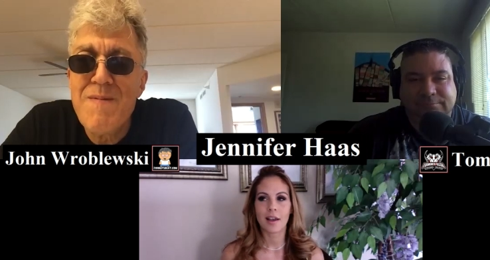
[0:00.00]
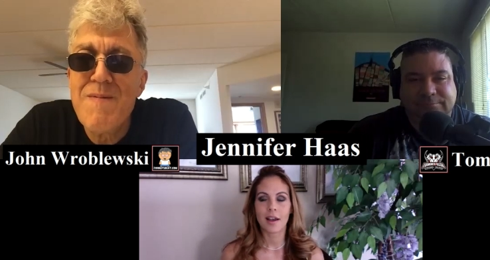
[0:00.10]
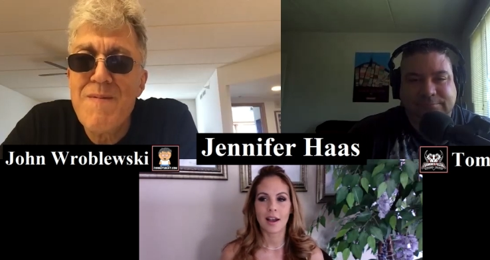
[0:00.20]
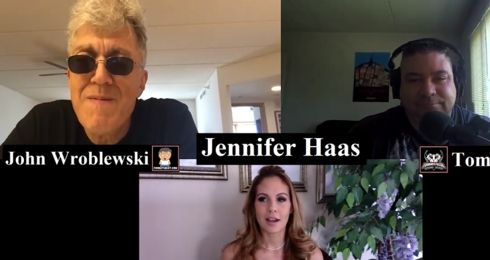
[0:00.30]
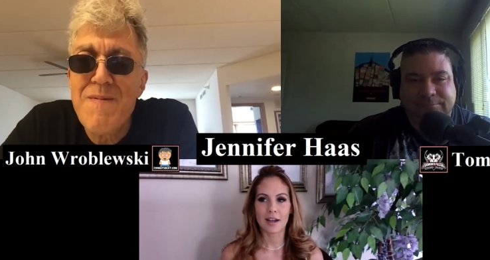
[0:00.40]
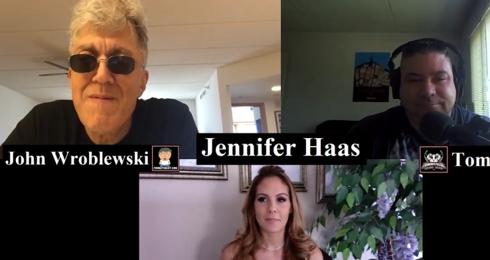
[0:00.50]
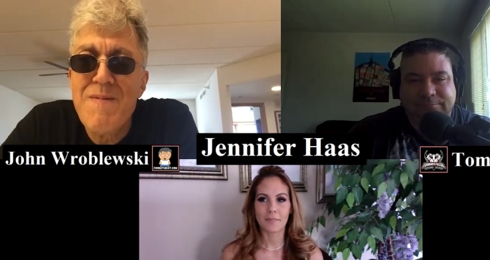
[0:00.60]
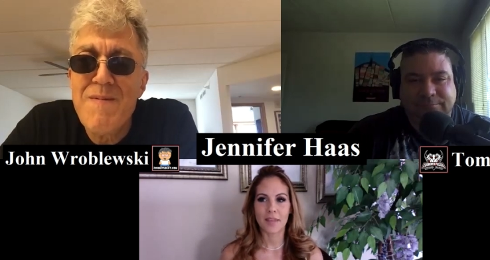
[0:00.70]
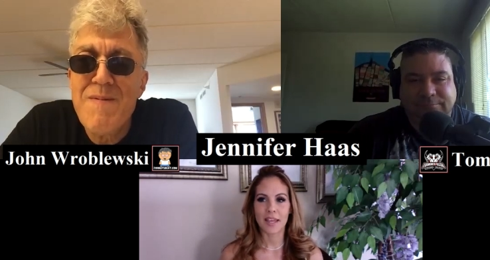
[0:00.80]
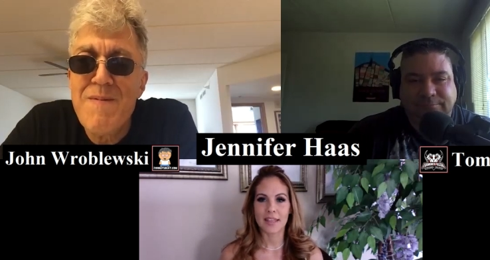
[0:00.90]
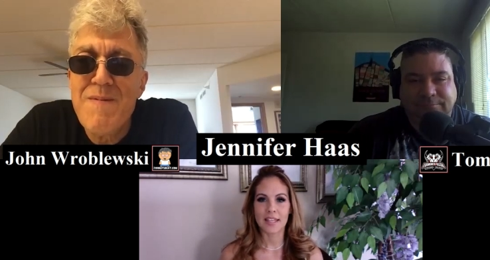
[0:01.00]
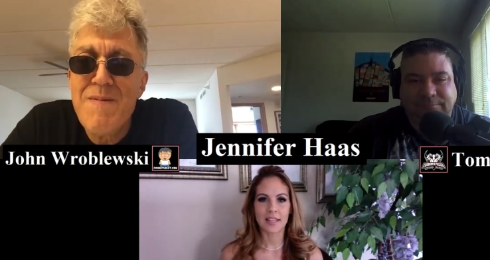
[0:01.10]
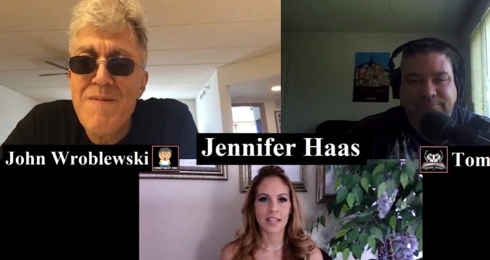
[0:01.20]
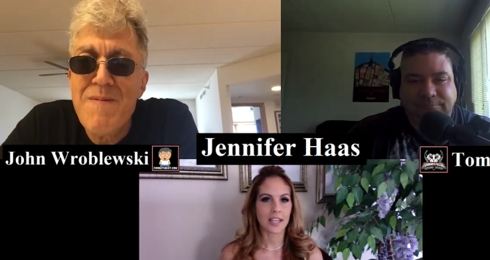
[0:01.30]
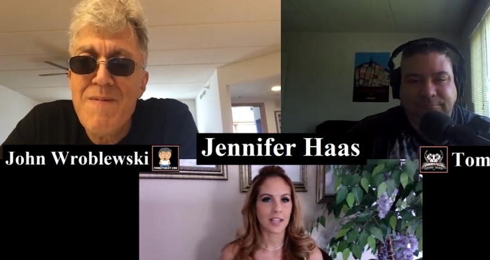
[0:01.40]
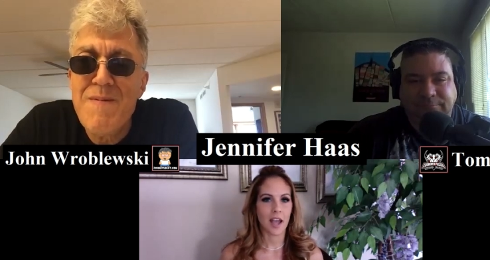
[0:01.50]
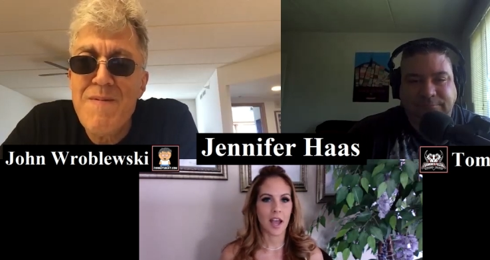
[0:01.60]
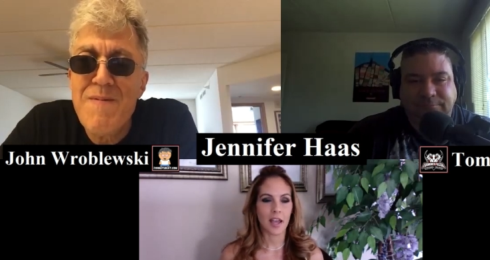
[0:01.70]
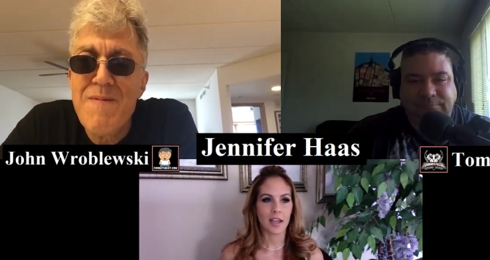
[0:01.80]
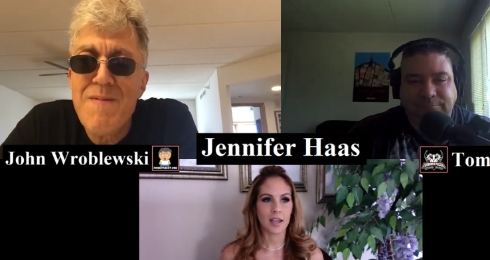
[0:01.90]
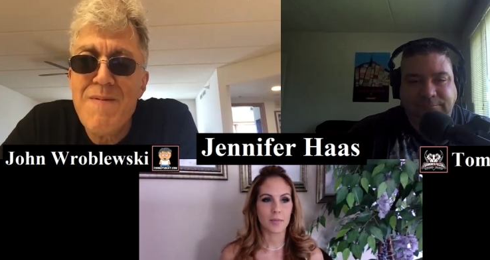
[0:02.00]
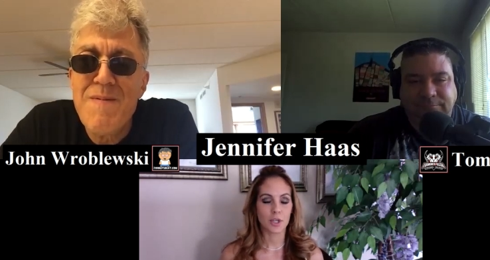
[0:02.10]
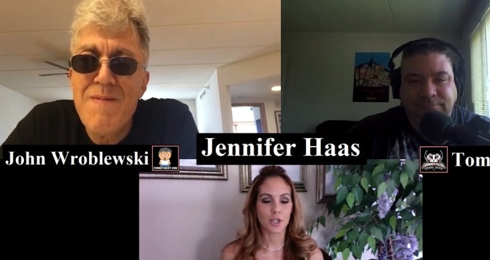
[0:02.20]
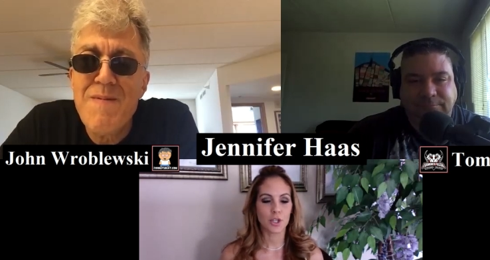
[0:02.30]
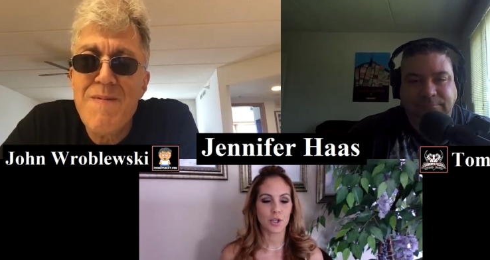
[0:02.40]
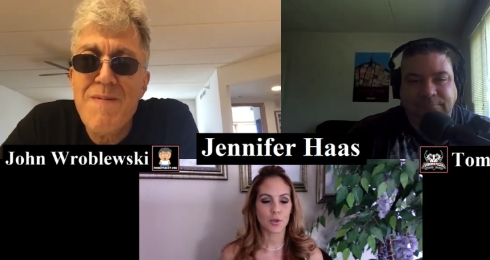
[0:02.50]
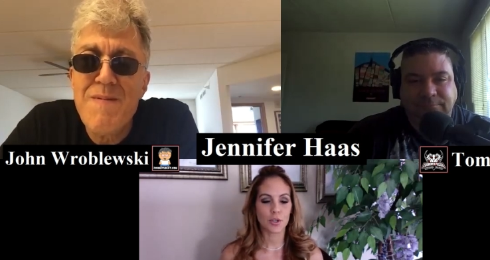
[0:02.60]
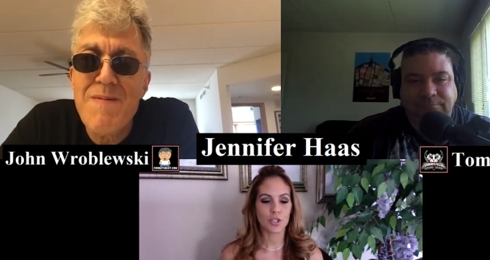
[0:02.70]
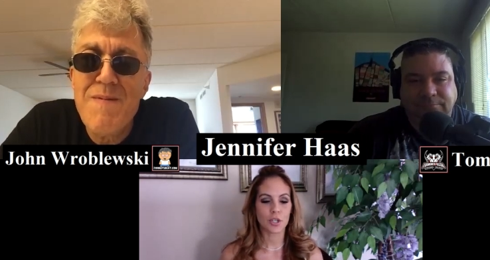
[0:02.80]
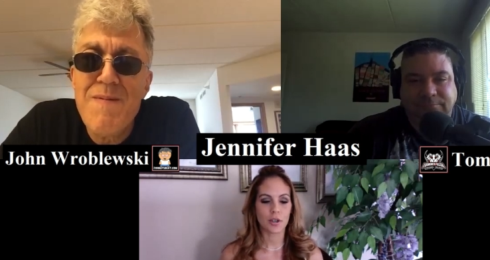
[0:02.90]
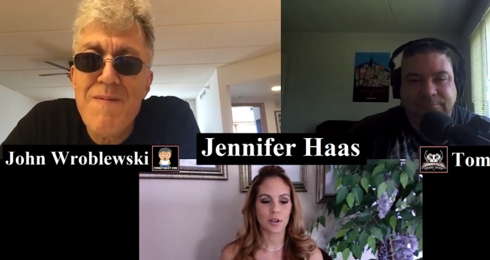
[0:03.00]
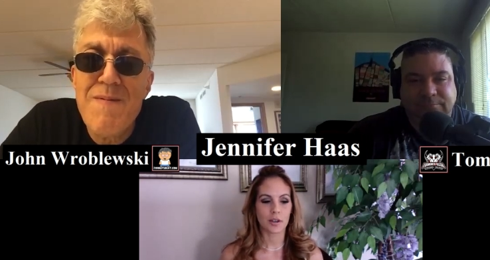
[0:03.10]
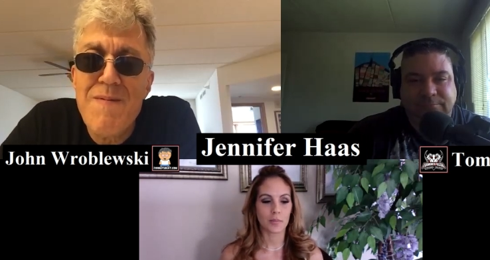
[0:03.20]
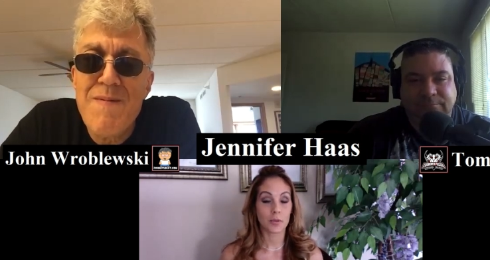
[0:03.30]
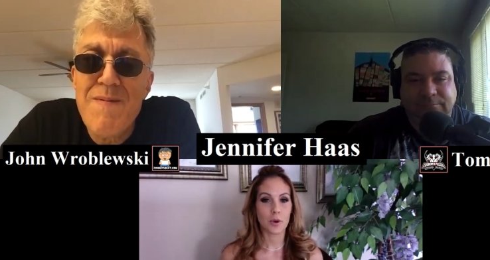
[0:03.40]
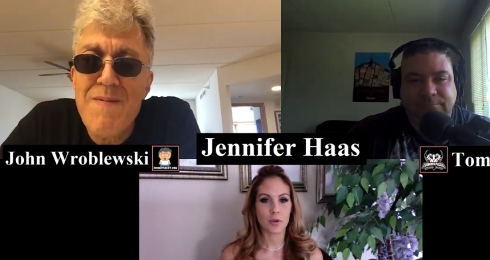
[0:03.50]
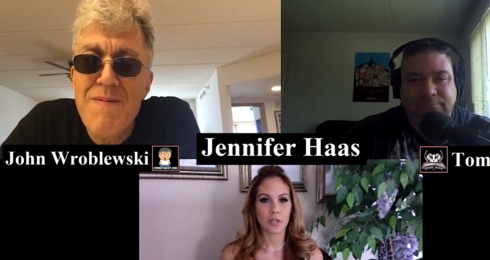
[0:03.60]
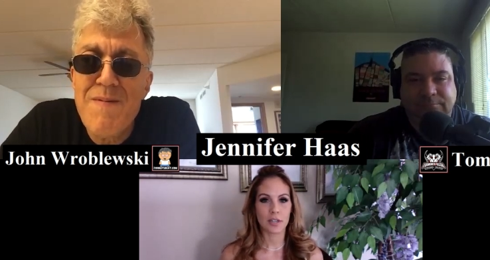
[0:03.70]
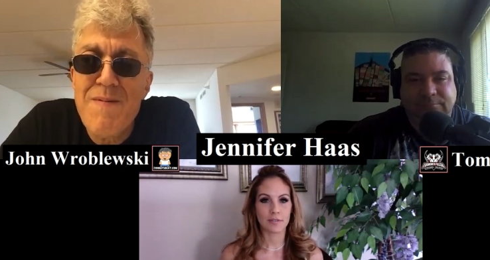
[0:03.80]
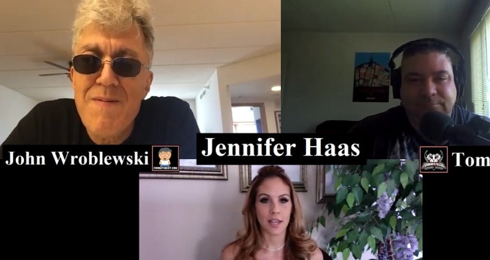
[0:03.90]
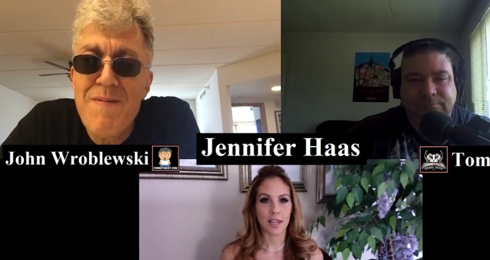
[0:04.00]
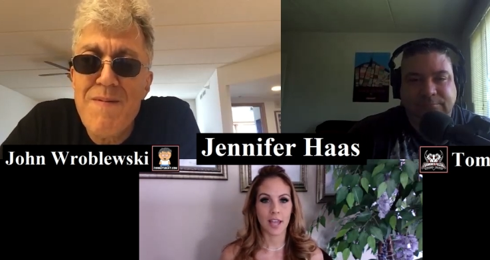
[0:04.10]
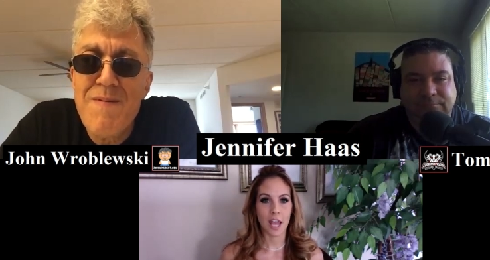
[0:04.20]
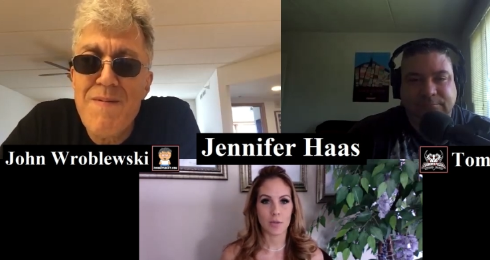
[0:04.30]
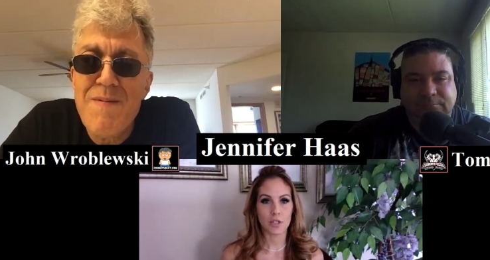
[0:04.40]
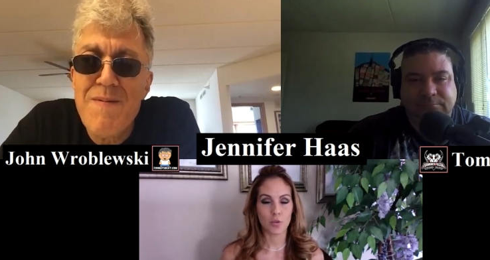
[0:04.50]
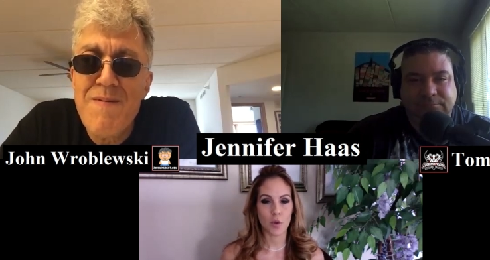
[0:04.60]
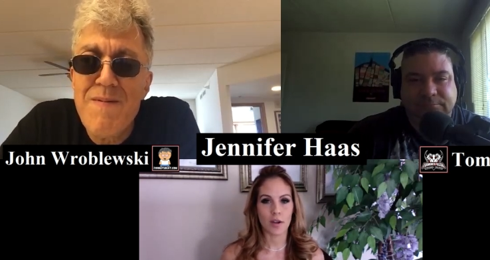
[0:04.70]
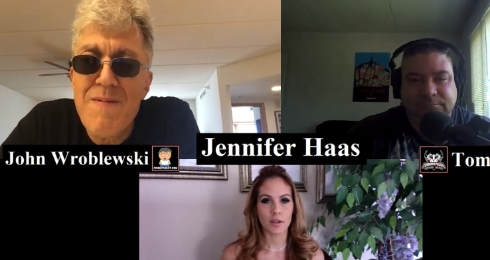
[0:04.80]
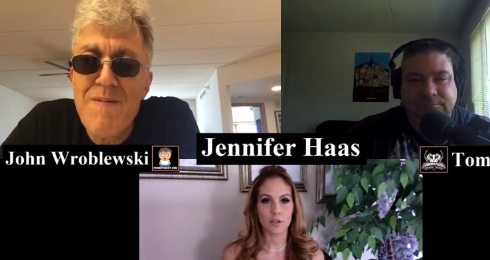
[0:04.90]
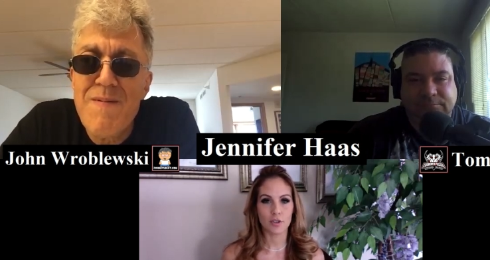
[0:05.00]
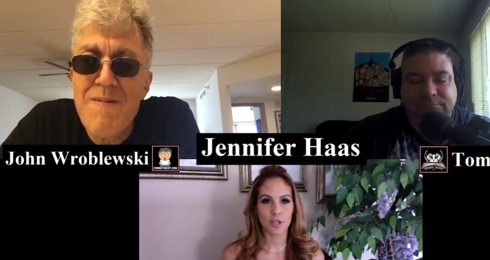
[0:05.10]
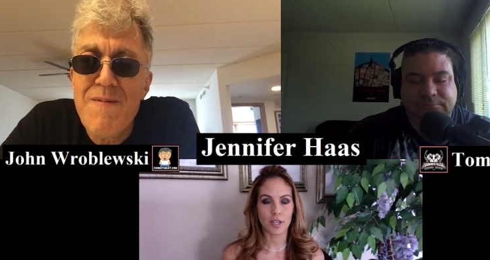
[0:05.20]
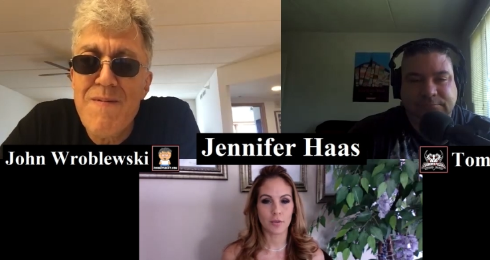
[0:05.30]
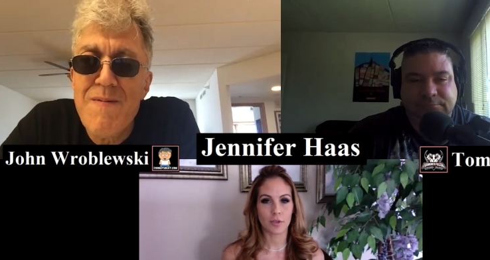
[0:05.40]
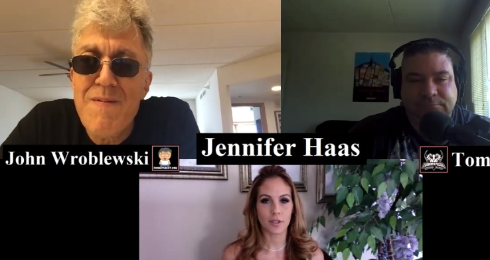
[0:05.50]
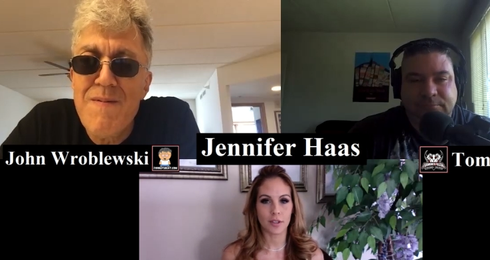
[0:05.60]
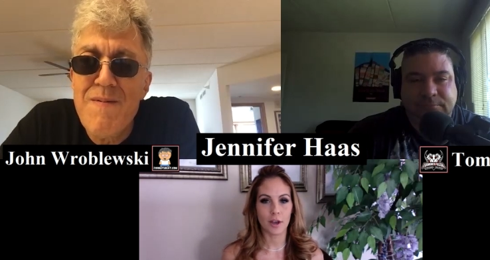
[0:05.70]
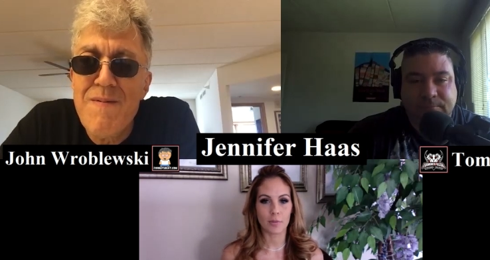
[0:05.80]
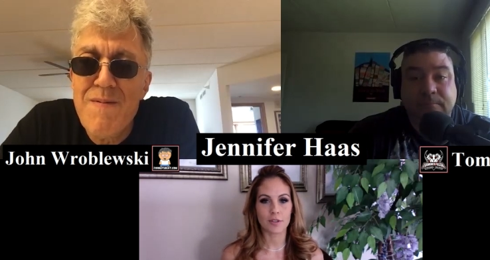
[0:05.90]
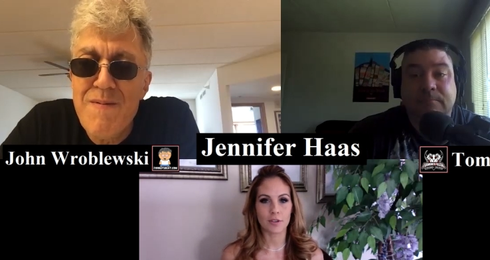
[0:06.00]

Speaker 1: Um, and then like I am a huge uh, proponent of like how much water you drink really helps your